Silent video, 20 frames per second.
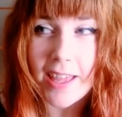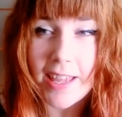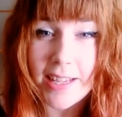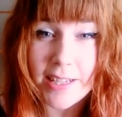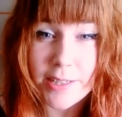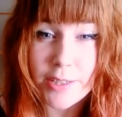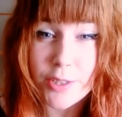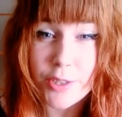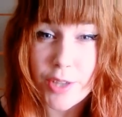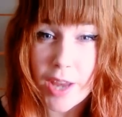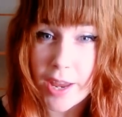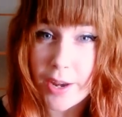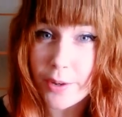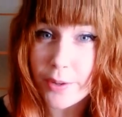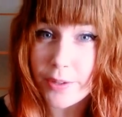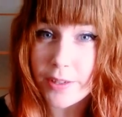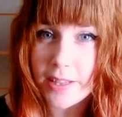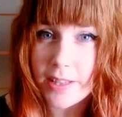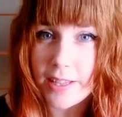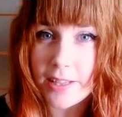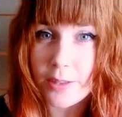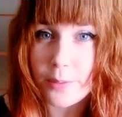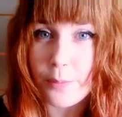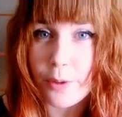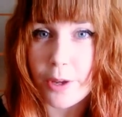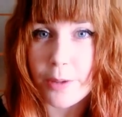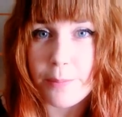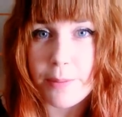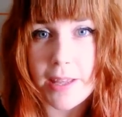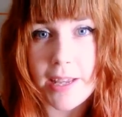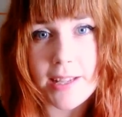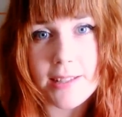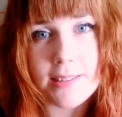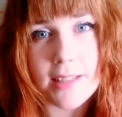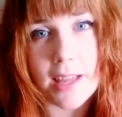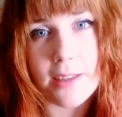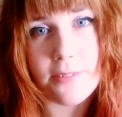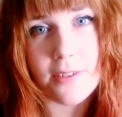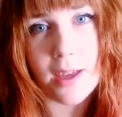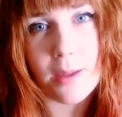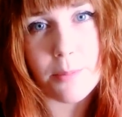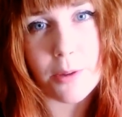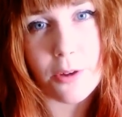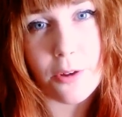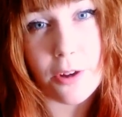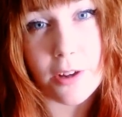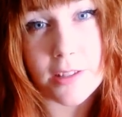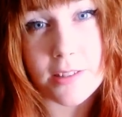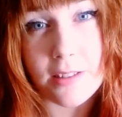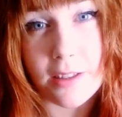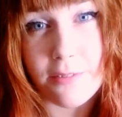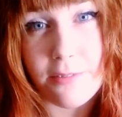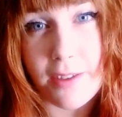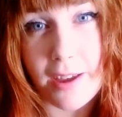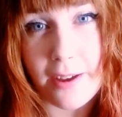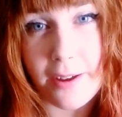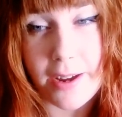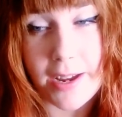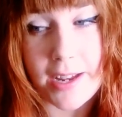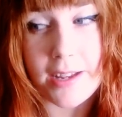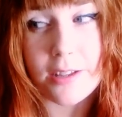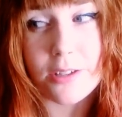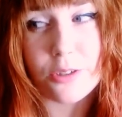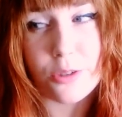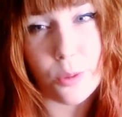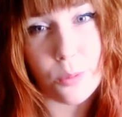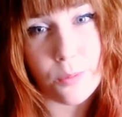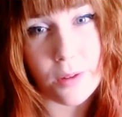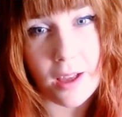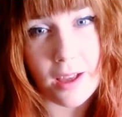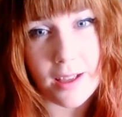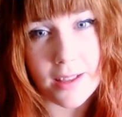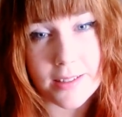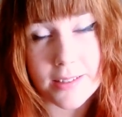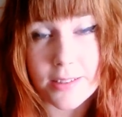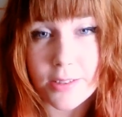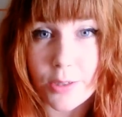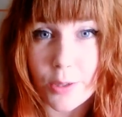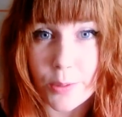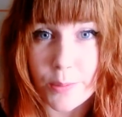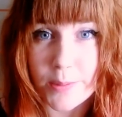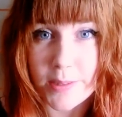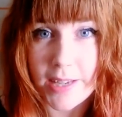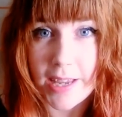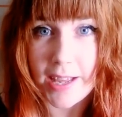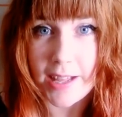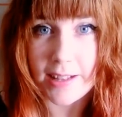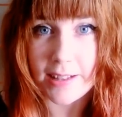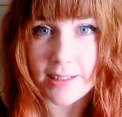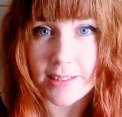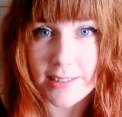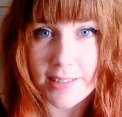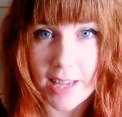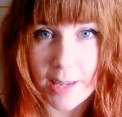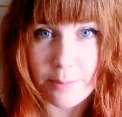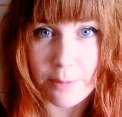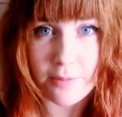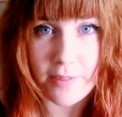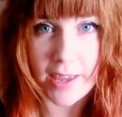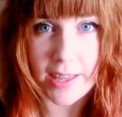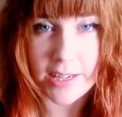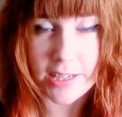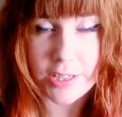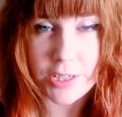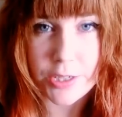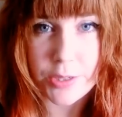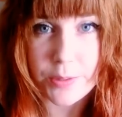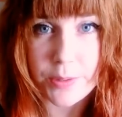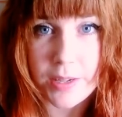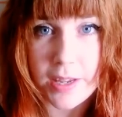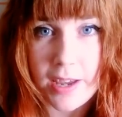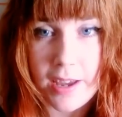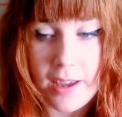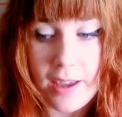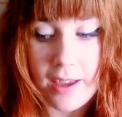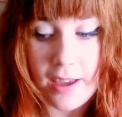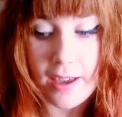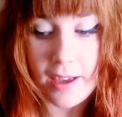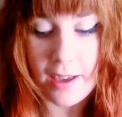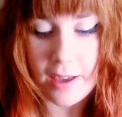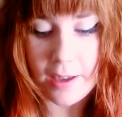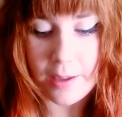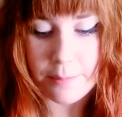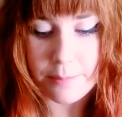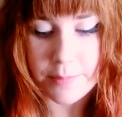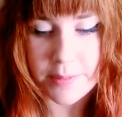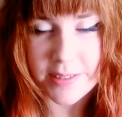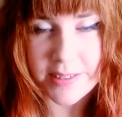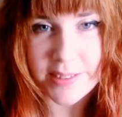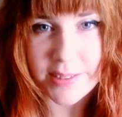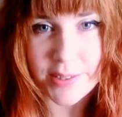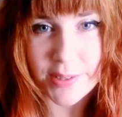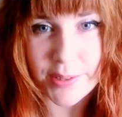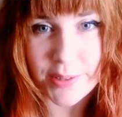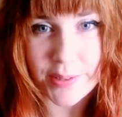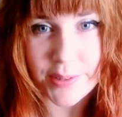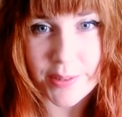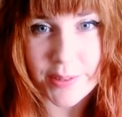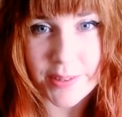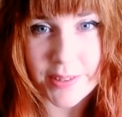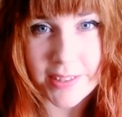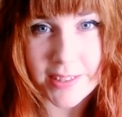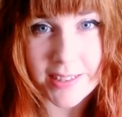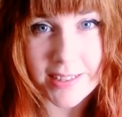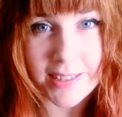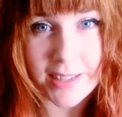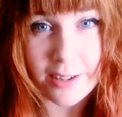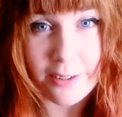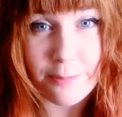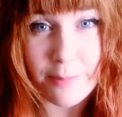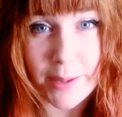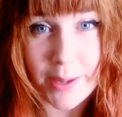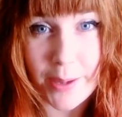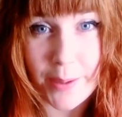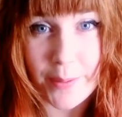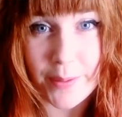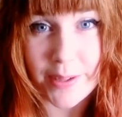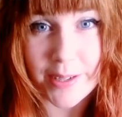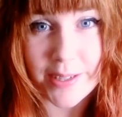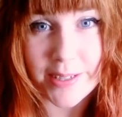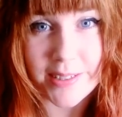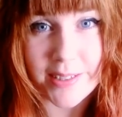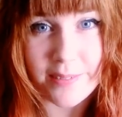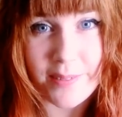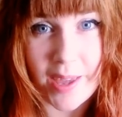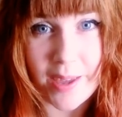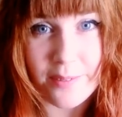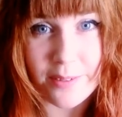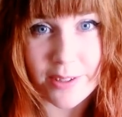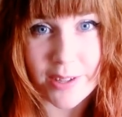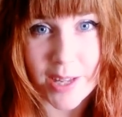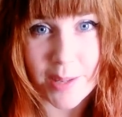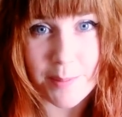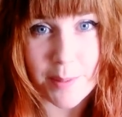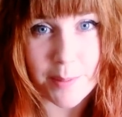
In general, in the workplace, I've come across a very don't ask, don't tell type of attitude. So none of my coworkers have ever come